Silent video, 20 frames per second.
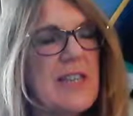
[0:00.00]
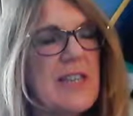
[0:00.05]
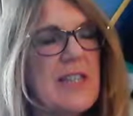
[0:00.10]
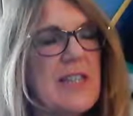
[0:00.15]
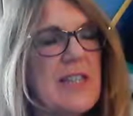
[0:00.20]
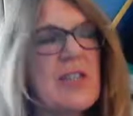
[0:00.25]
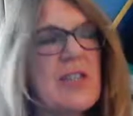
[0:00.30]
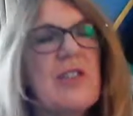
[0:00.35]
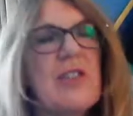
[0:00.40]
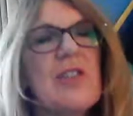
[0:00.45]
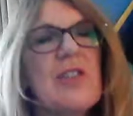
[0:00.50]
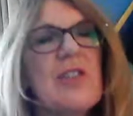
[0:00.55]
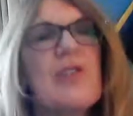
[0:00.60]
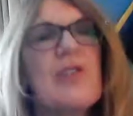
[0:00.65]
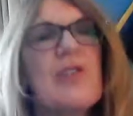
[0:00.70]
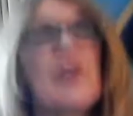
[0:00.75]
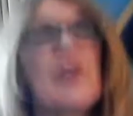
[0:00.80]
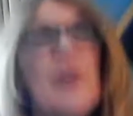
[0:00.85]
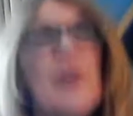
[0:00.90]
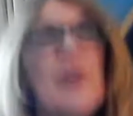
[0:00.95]
I started
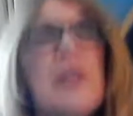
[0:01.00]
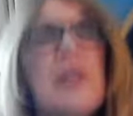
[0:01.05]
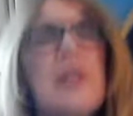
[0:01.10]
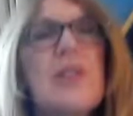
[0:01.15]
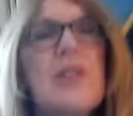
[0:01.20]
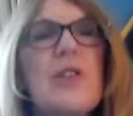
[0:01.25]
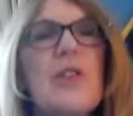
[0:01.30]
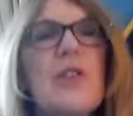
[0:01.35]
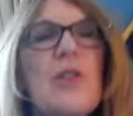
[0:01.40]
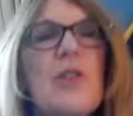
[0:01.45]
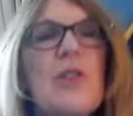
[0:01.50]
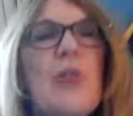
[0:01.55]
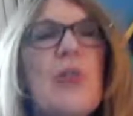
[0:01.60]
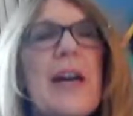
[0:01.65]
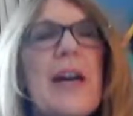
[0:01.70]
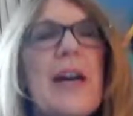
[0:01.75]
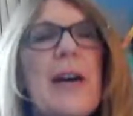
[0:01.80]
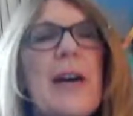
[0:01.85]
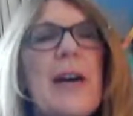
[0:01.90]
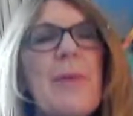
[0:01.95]
off going
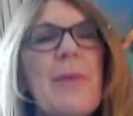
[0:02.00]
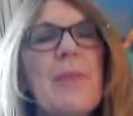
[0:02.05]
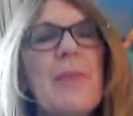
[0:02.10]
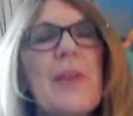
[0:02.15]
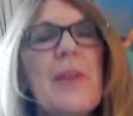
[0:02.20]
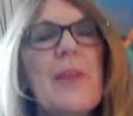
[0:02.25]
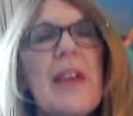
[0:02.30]
to an